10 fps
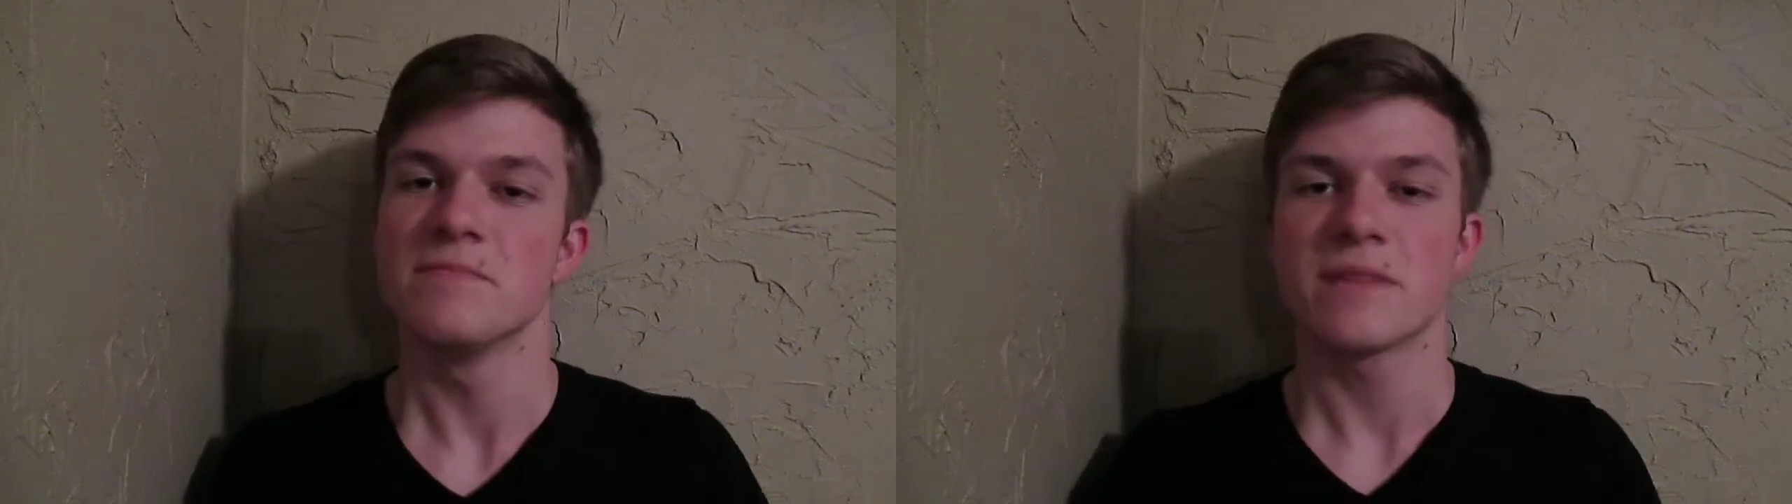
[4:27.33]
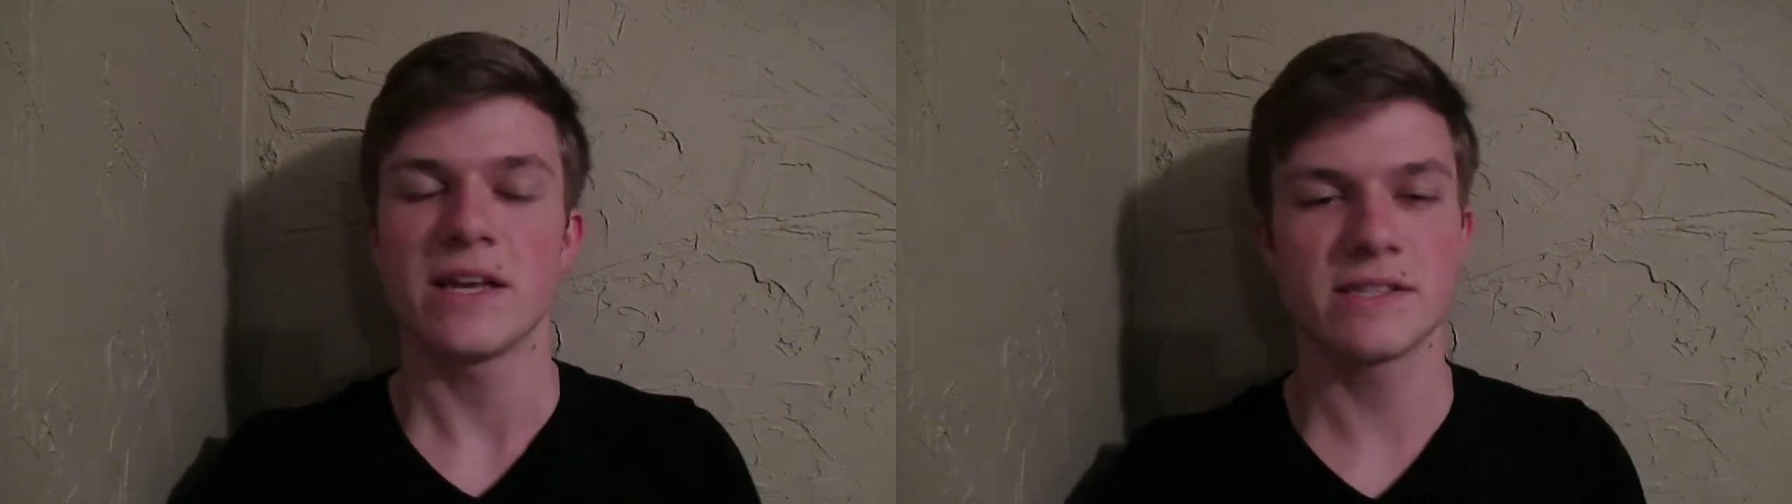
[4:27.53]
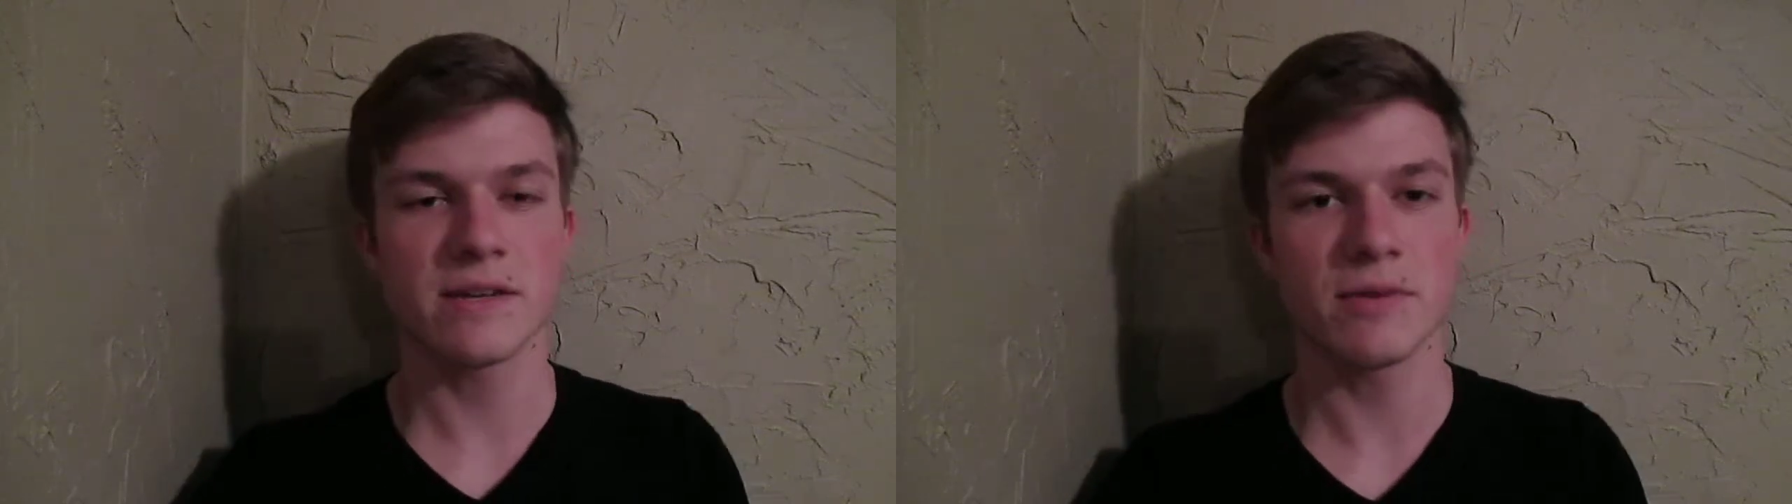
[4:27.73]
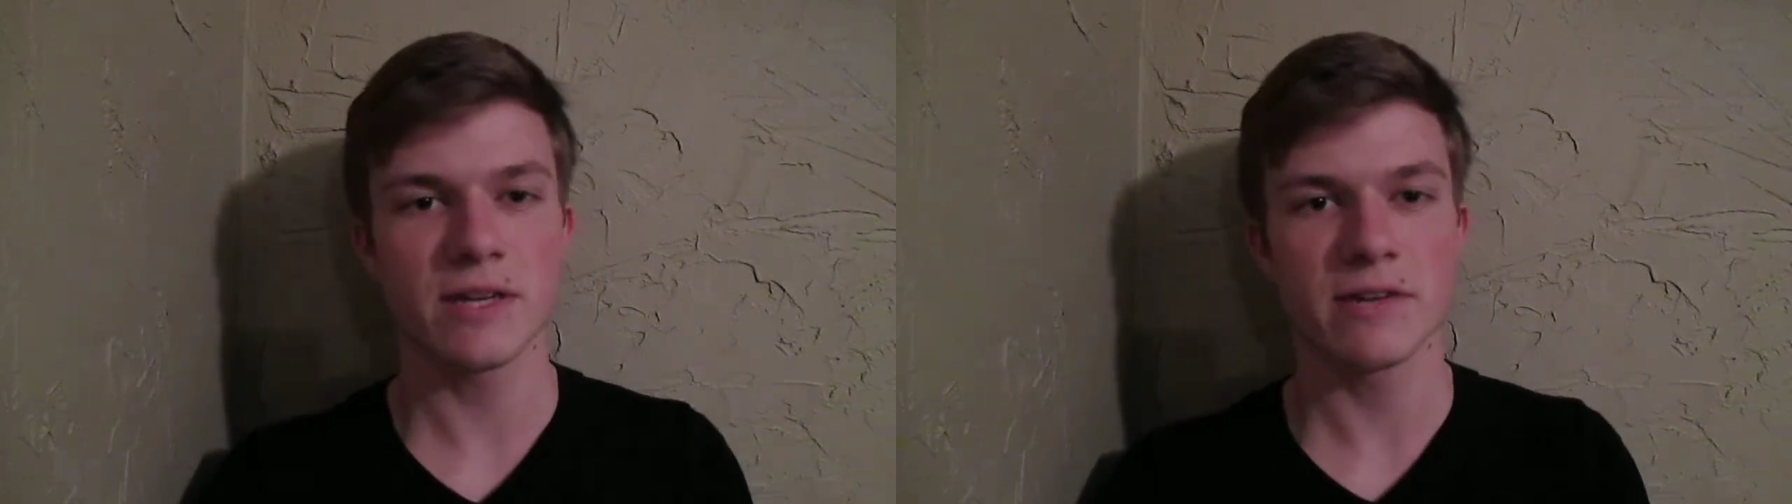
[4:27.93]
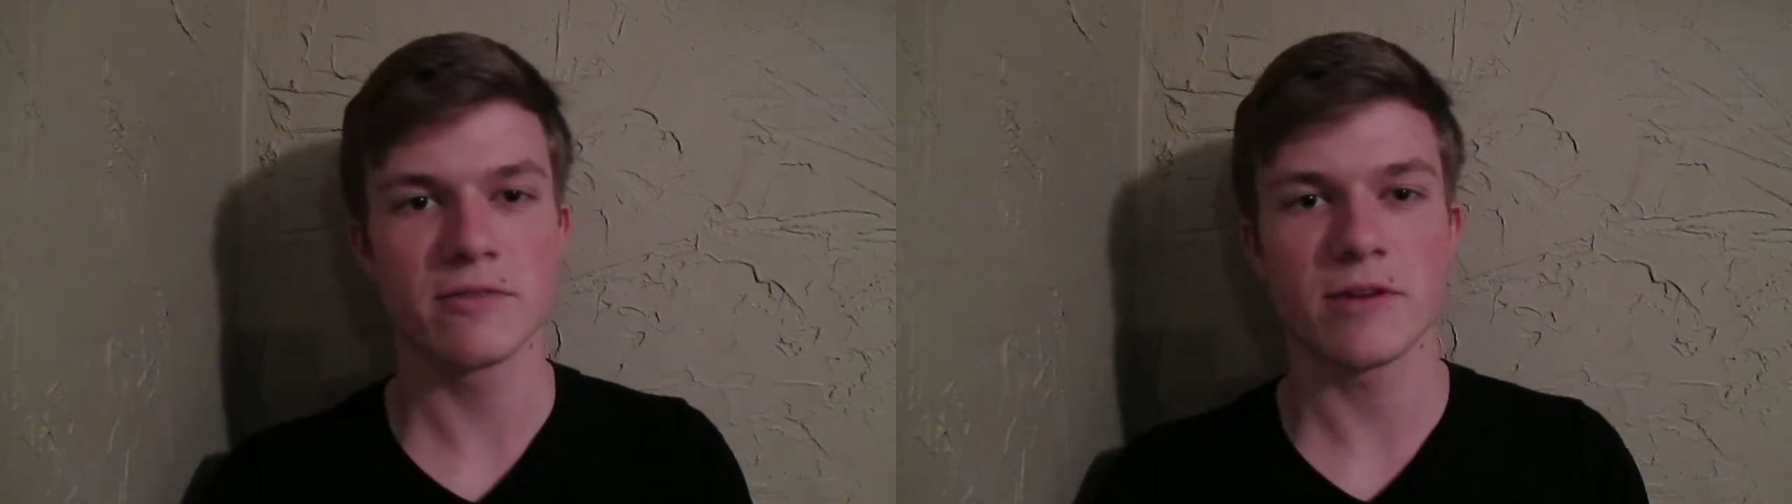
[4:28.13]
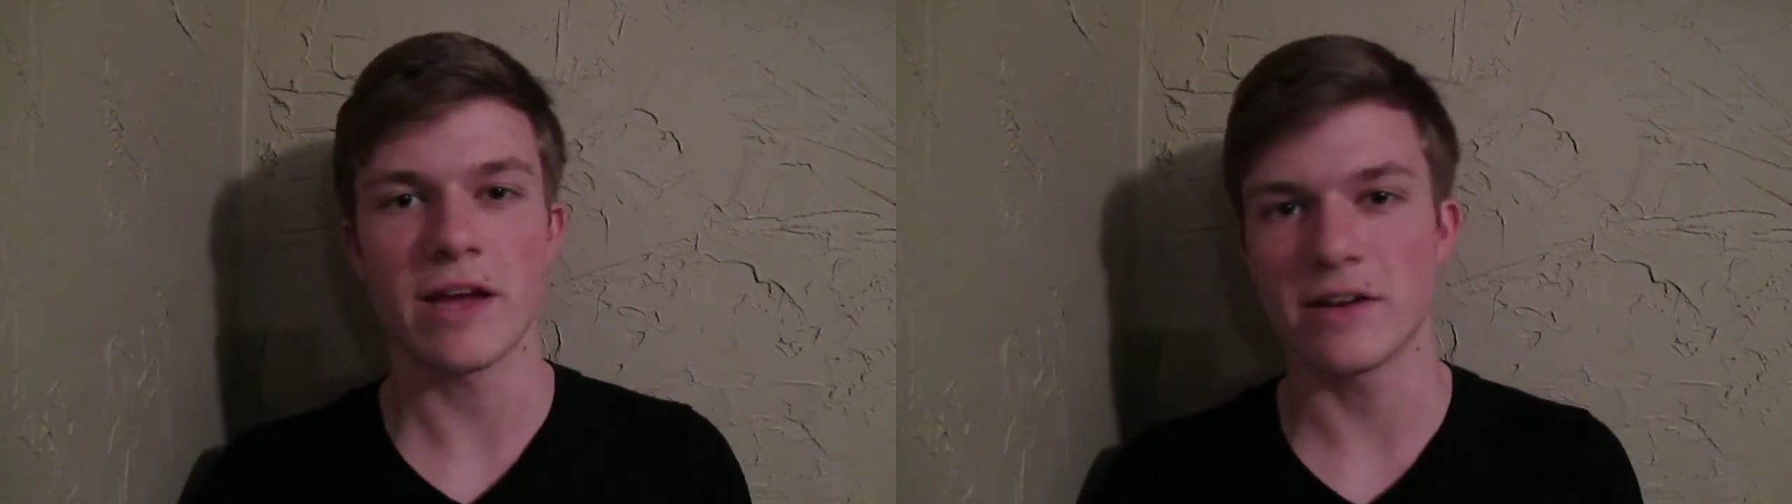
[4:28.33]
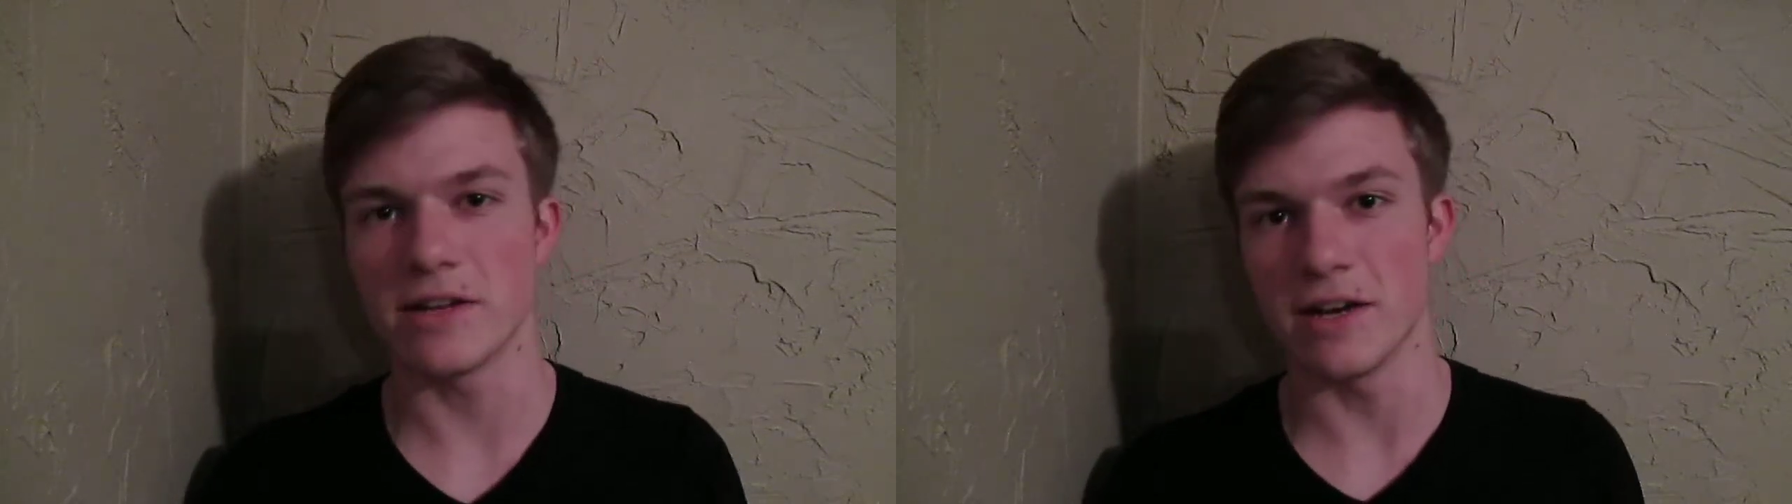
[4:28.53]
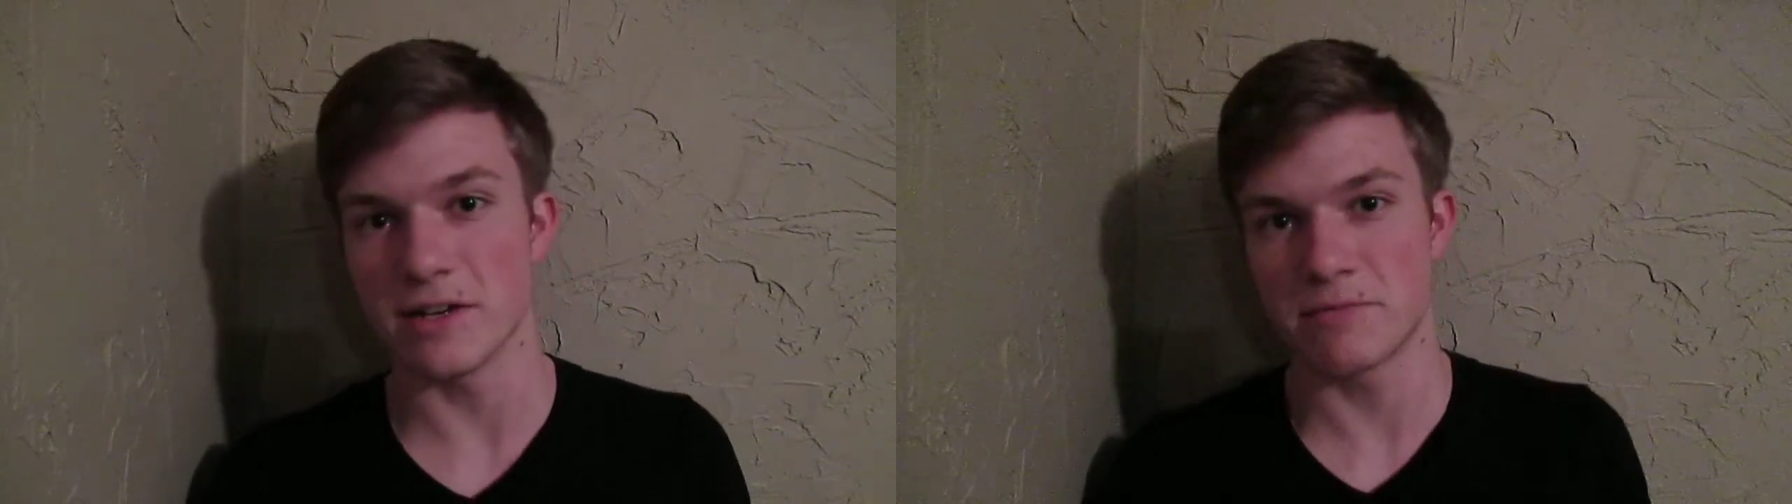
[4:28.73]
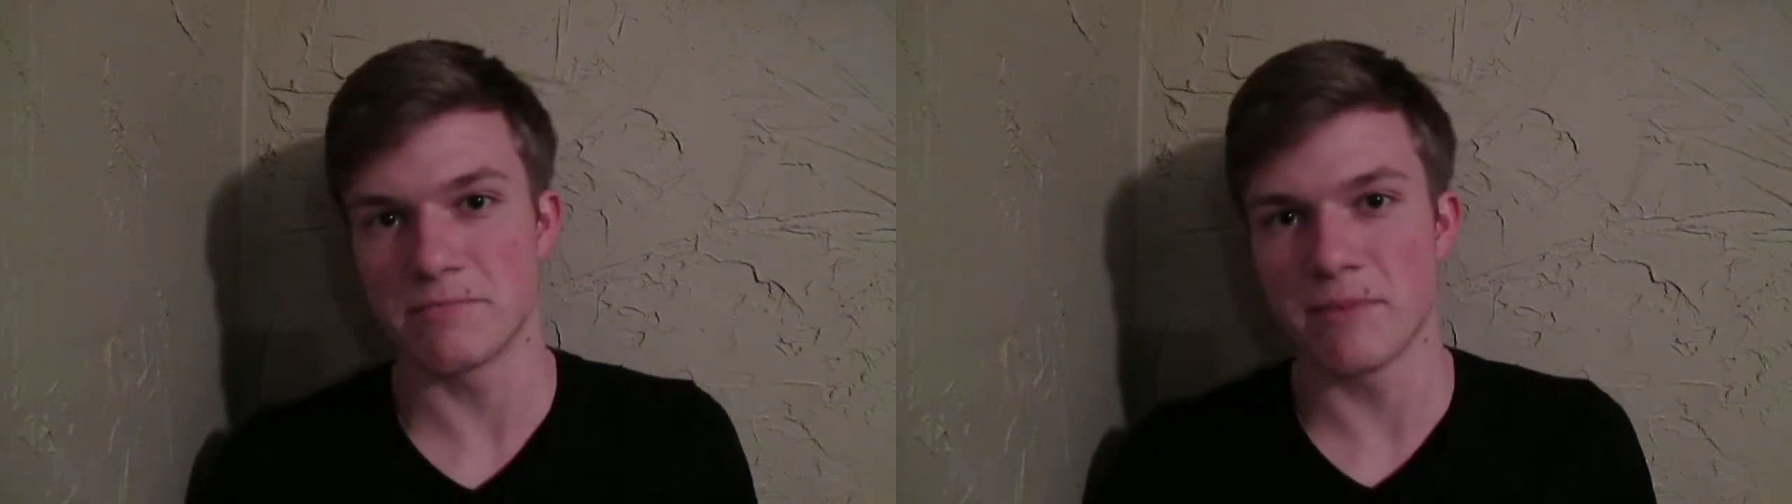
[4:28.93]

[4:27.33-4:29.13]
and someone had